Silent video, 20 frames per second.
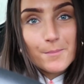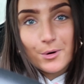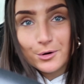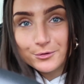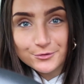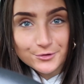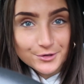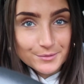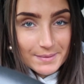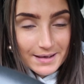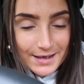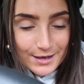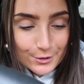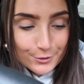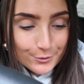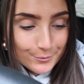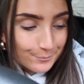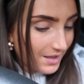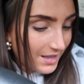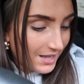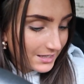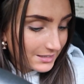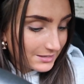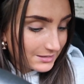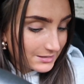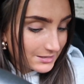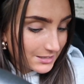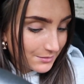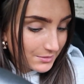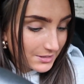ponder about,
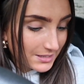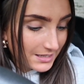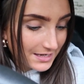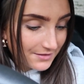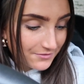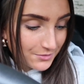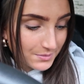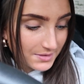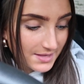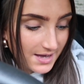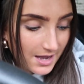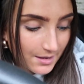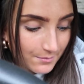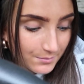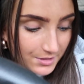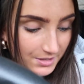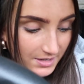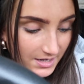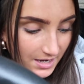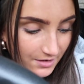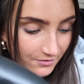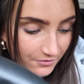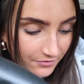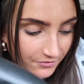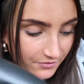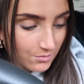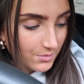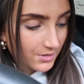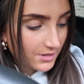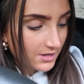and I'm gonna leave you with that. I'm gonna have
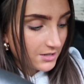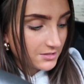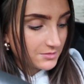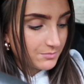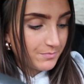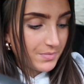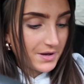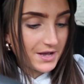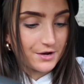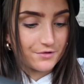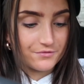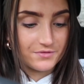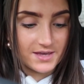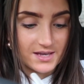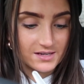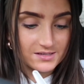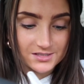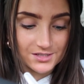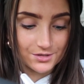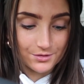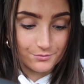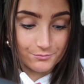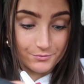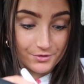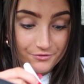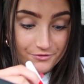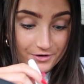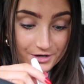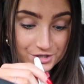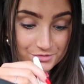one last bite of this to
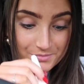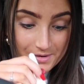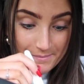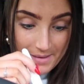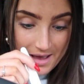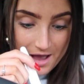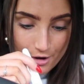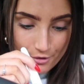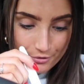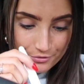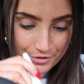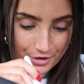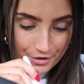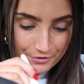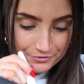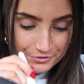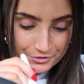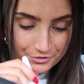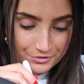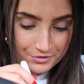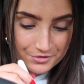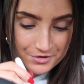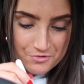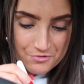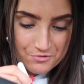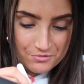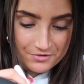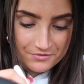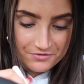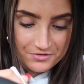refresh my mouth after
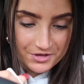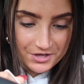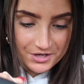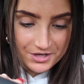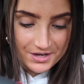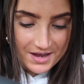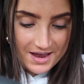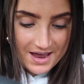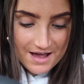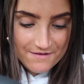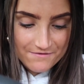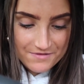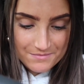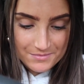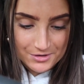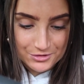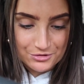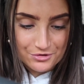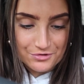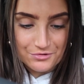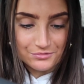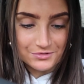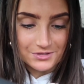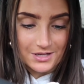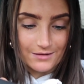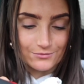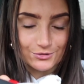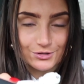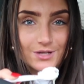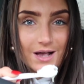all of the heavy McDonald's
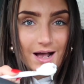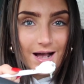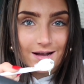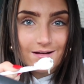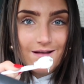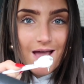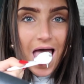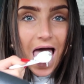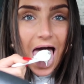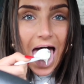that I've just had.